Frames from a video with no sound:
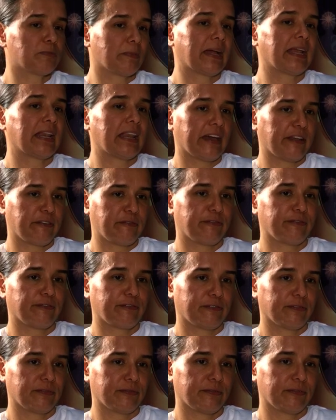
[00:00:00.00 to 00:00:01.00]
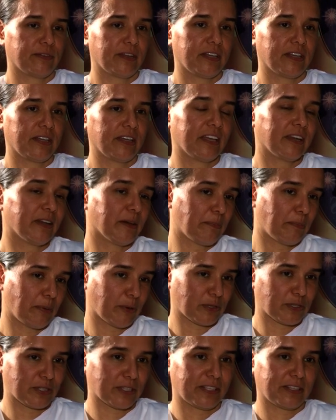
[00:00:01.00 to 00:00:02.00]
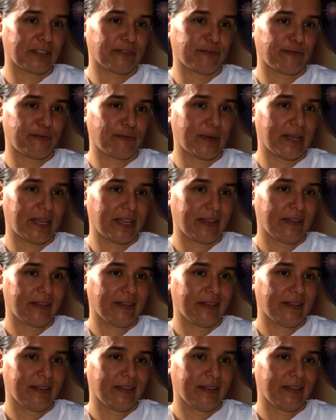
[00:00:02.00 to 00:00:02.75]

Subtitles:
my life in a positive way.